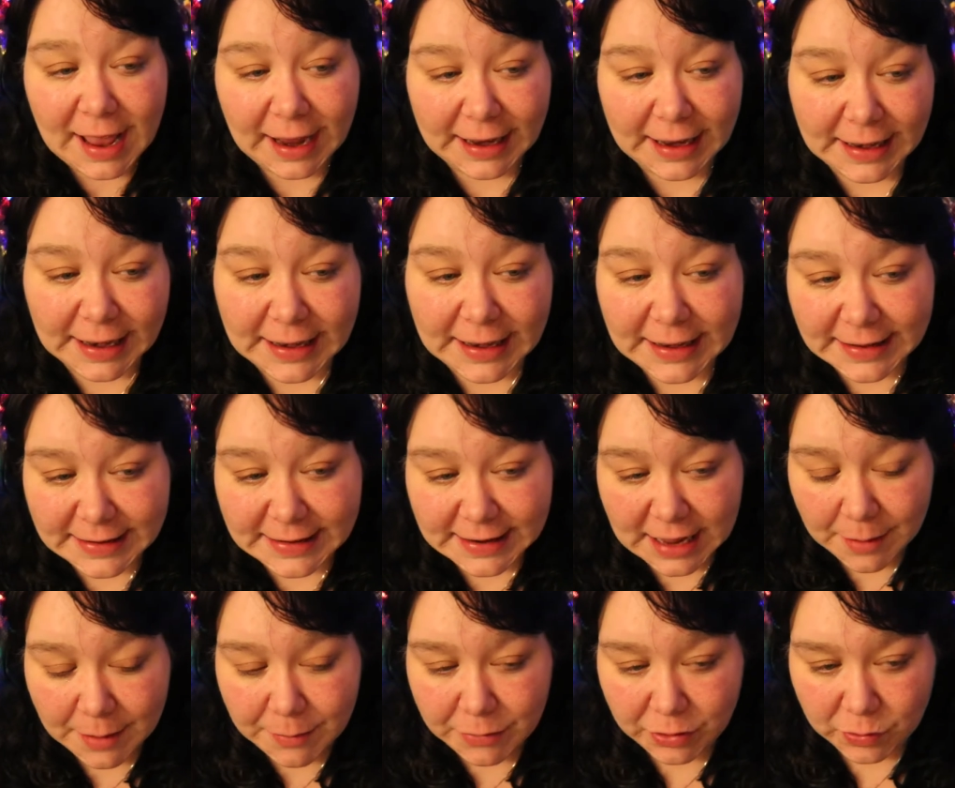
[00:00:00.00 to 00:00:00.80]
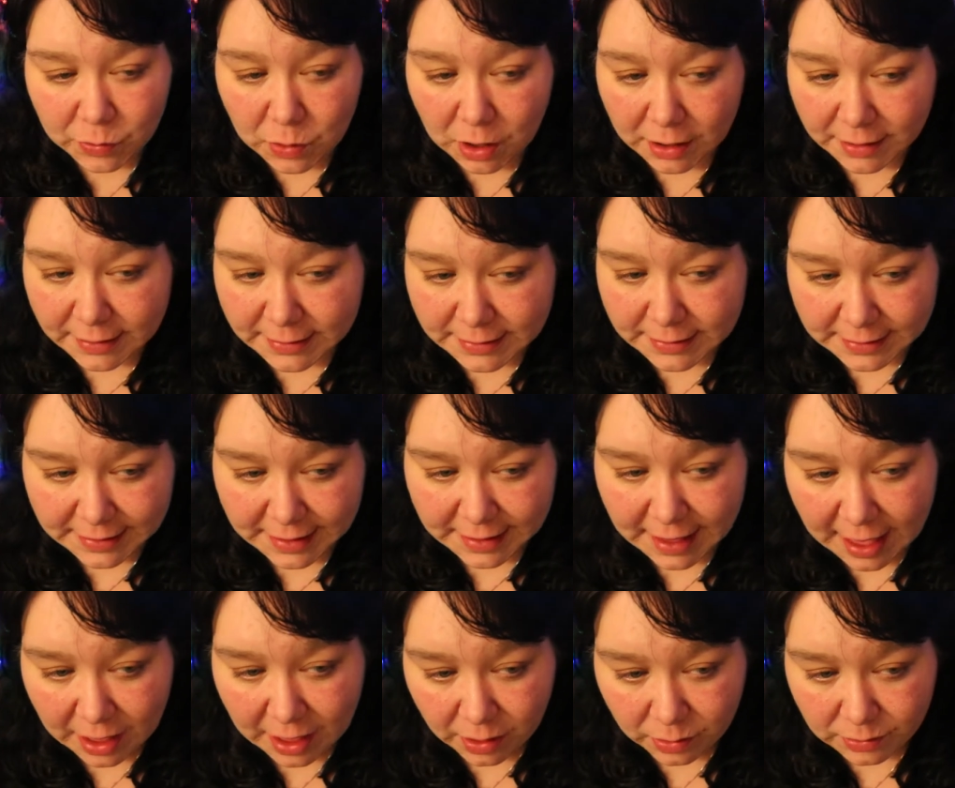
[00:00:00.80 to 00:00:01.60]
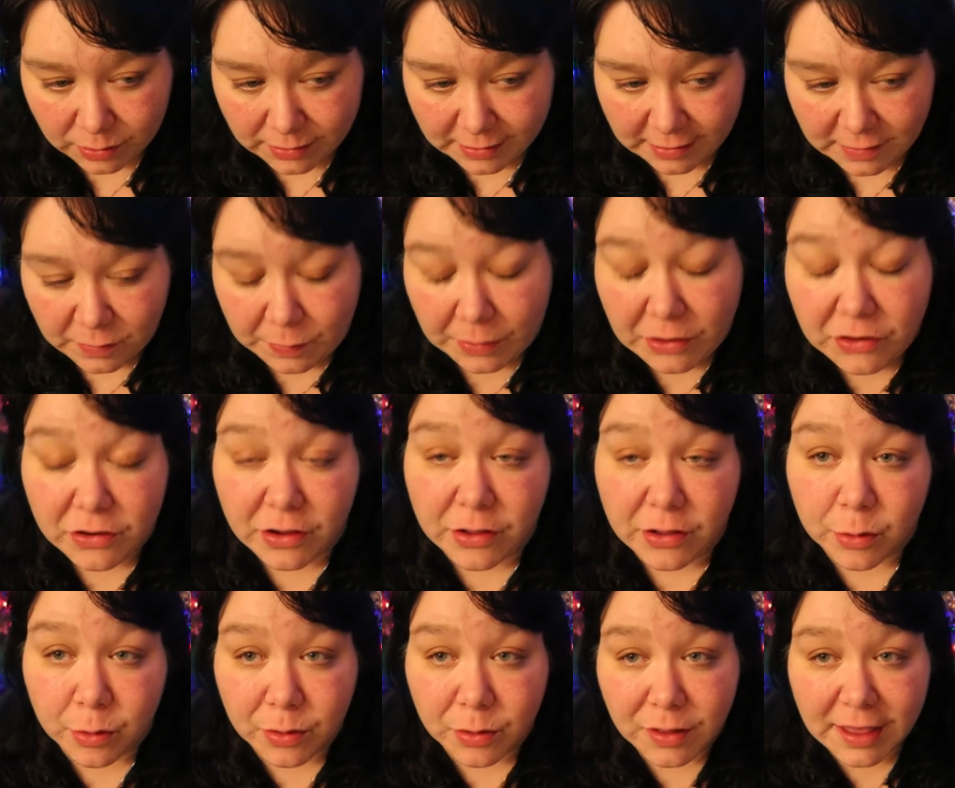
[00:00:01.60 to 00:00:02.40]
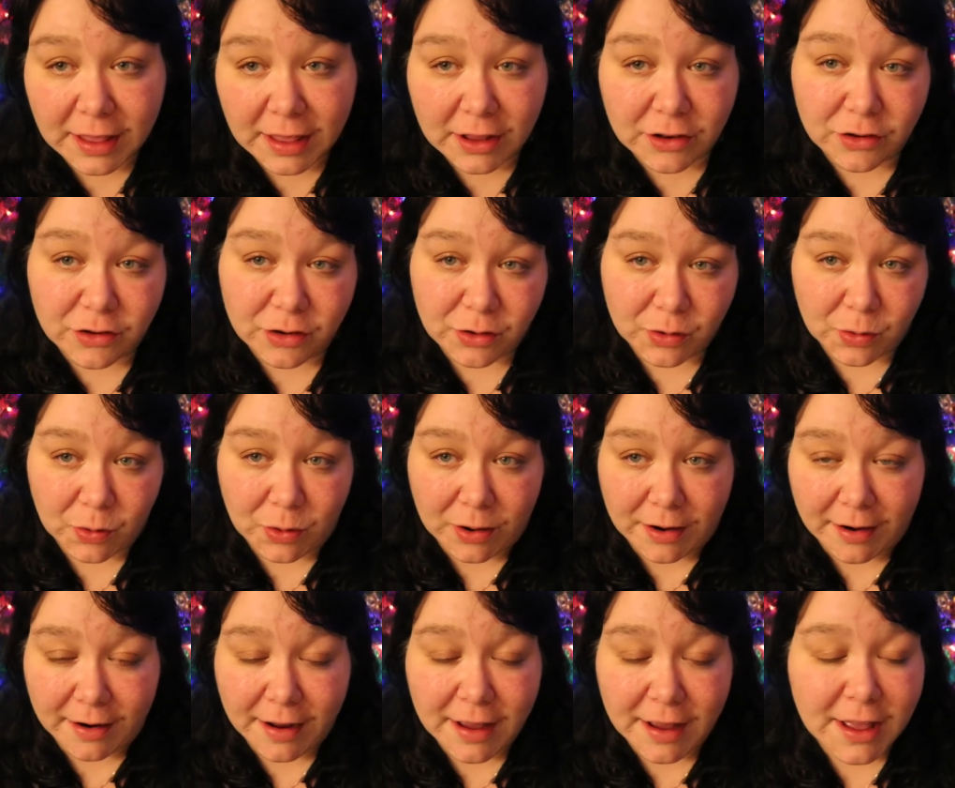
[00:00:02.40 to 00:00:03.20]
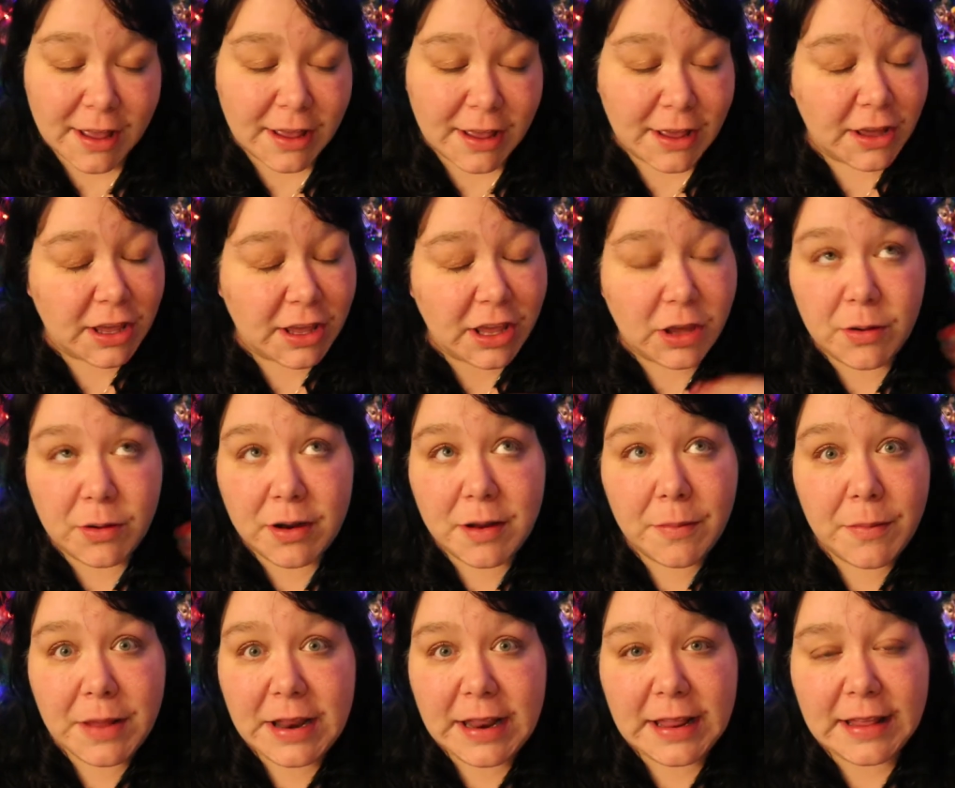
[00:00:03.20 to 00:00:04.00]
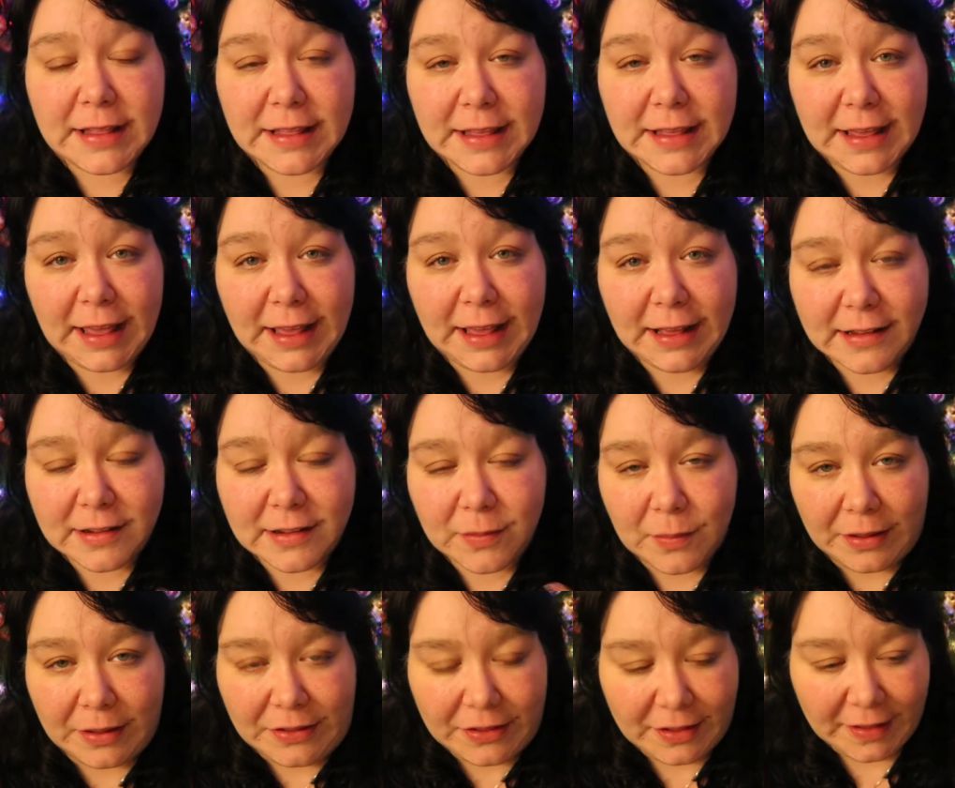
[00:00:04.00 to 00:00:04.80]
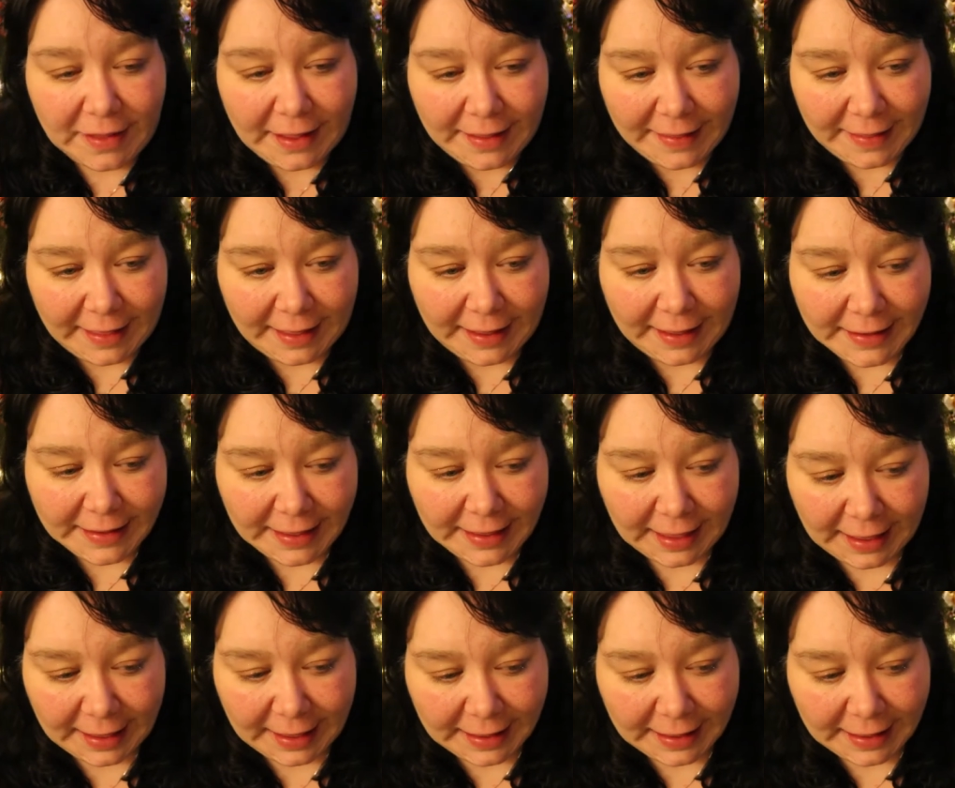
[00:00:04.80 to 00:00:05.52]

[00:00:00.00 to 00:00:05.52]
And anytime you'd walk into the house, especially through the kitchen door, you would immediately smell the lilac.